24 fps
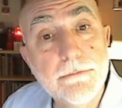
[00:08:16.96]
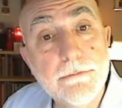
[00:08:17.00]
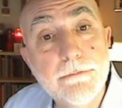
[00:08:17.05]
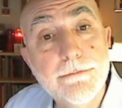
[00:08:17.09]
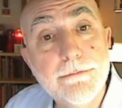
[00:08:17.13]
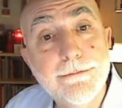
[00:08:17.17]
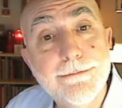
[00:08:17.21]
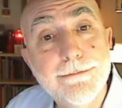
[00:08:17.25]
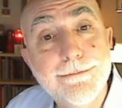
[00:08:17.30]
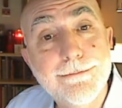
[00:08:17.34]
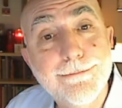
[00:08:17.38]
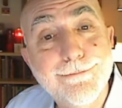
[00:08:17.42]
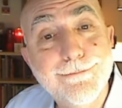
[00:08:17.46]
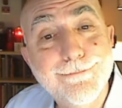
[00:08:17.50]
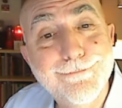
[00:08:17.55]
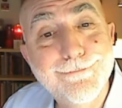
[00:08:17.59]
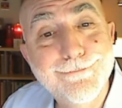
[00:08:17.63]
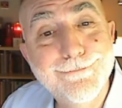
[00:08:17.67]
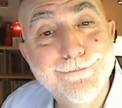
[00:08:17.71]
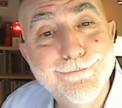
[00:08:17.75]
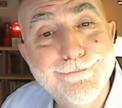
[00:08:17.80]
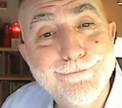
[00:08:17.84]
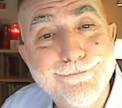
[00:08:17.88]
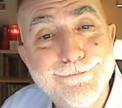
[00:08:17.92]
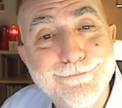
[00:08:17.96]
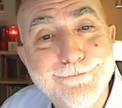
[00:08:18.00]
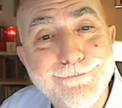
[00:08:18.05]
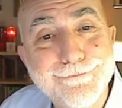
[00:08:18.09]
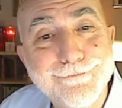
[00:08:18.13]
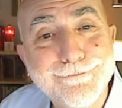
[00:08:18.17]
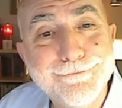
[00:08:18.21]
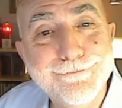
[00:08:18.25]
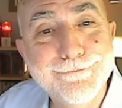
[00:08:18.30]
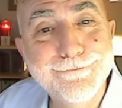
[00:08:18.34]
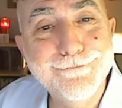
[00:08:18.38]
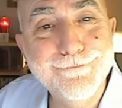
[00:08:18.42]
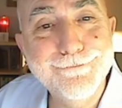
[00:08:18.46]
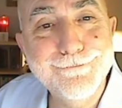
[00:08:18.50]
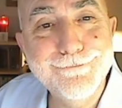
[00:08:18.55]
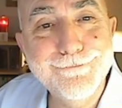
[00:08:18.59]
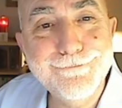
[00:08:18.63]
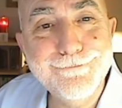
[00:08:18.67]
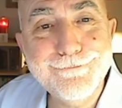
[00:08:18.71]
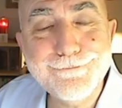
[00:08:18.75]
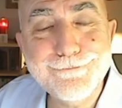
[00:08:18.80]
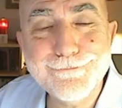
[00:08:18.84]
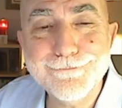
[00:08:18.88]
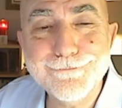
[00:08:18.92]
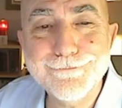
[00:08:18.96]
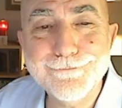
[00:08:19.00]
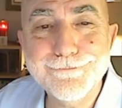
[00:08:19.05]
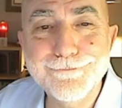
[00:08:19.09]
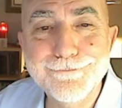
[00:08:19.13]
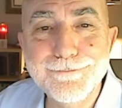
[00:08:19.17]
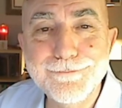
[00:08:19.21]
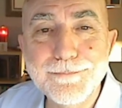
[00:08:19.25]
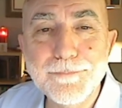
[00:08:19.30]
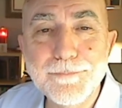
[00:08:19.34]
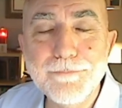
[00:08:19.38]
Nothing is said.